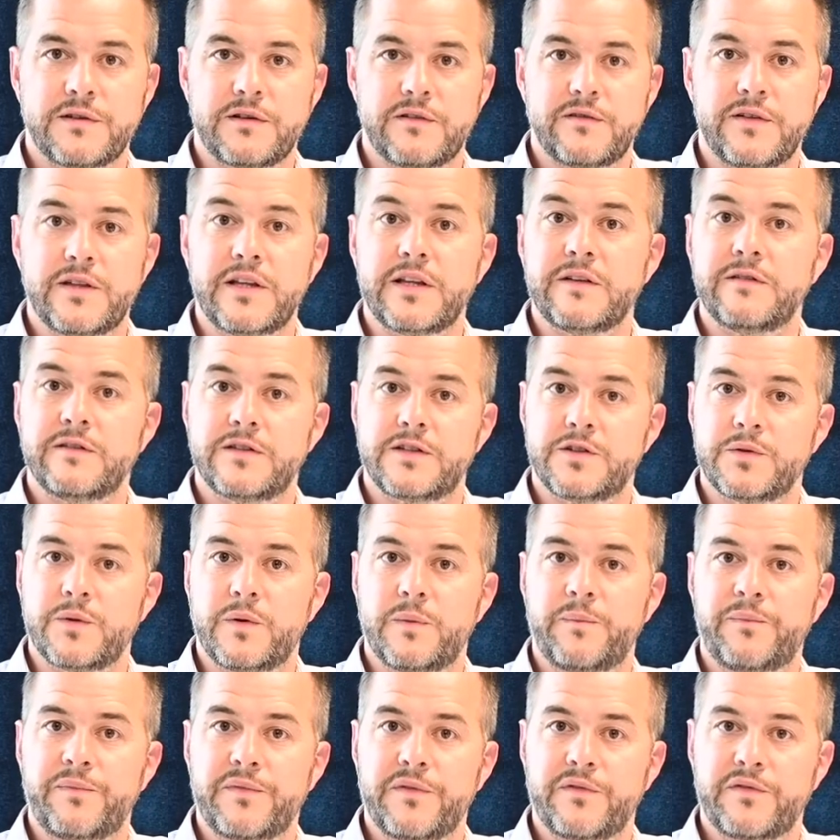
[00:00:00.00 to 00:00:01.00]
of
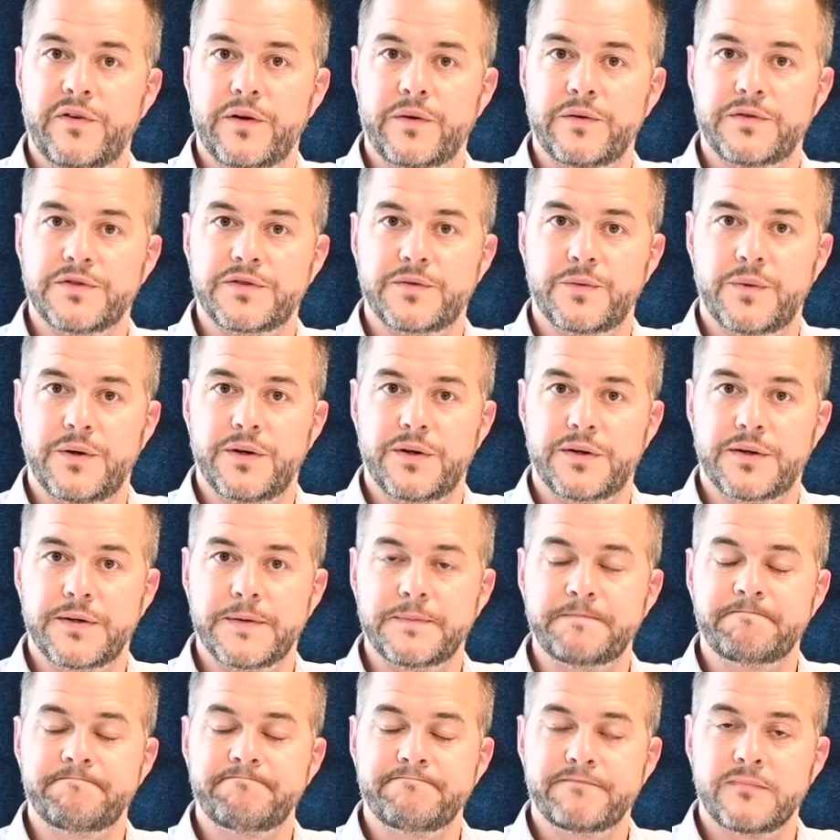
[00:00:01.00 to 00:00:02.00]
individual focused
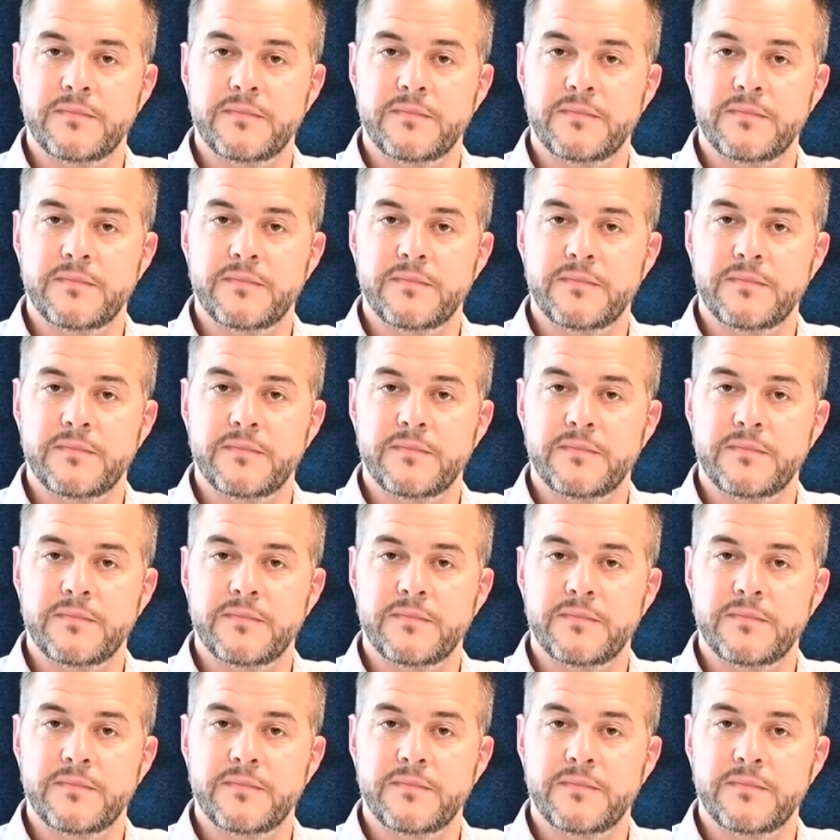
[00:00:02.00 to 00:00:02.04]
working.